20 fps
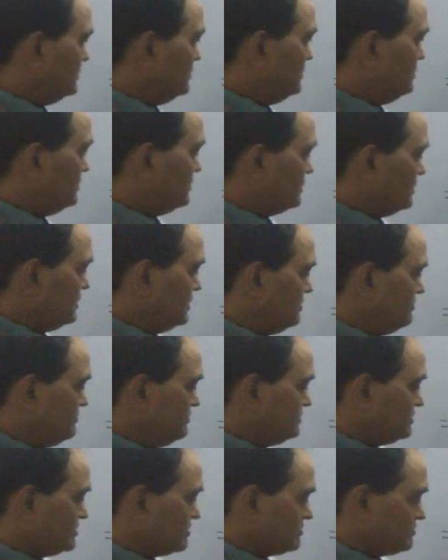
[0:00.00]
Here m is
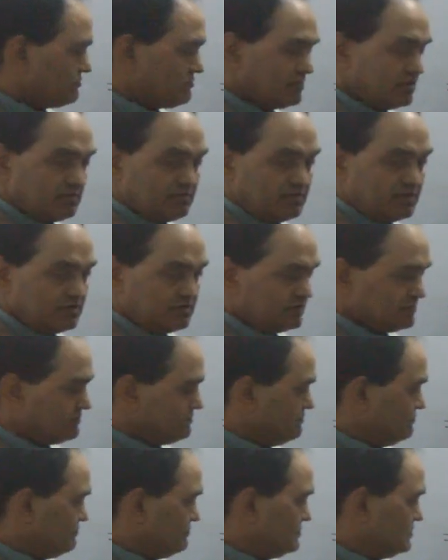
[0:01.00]
the remainder.
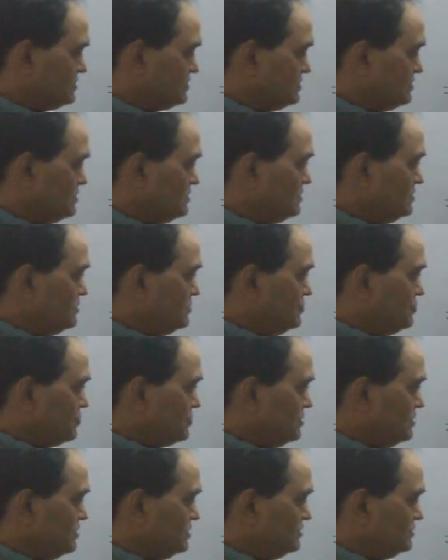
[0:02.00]

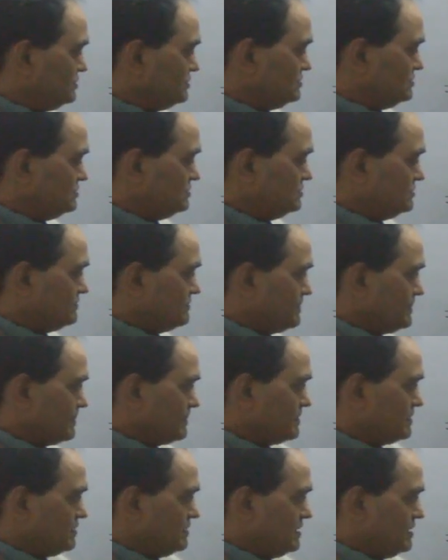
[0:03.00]
Okay, and this is the
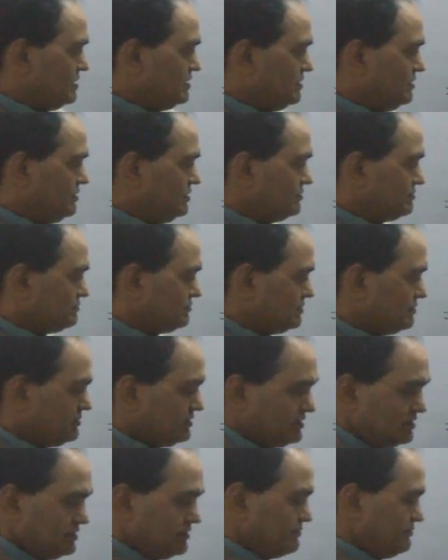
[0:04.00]
n here,
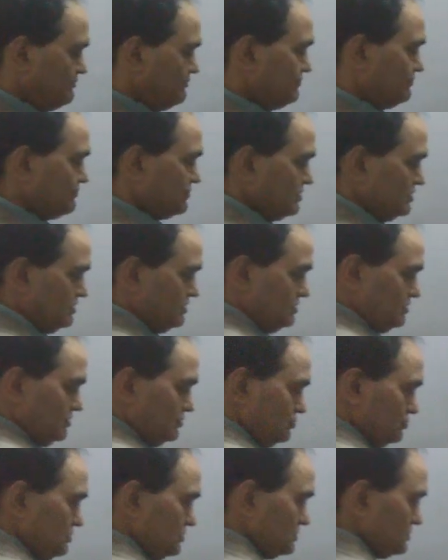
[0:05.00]
remainder.
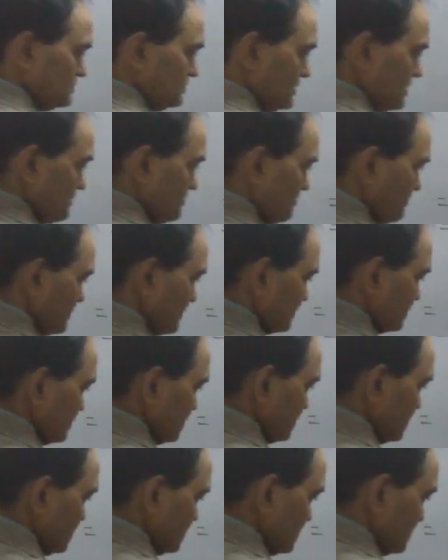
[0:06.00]
This n plus
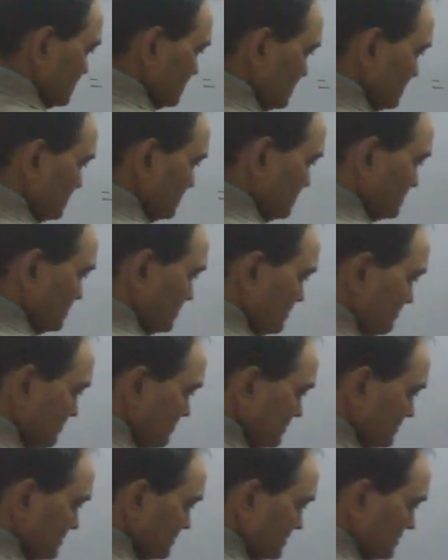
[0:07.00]
n and this n
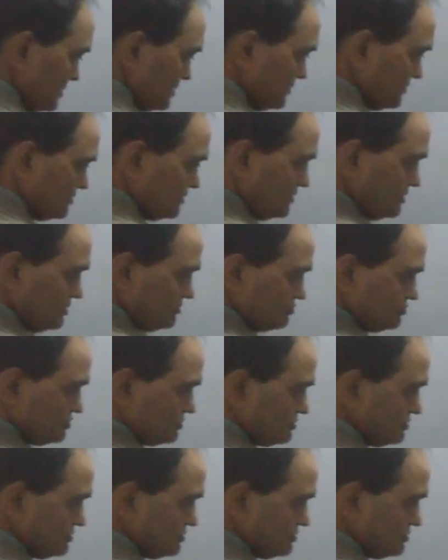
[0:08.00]
plus n cancel out.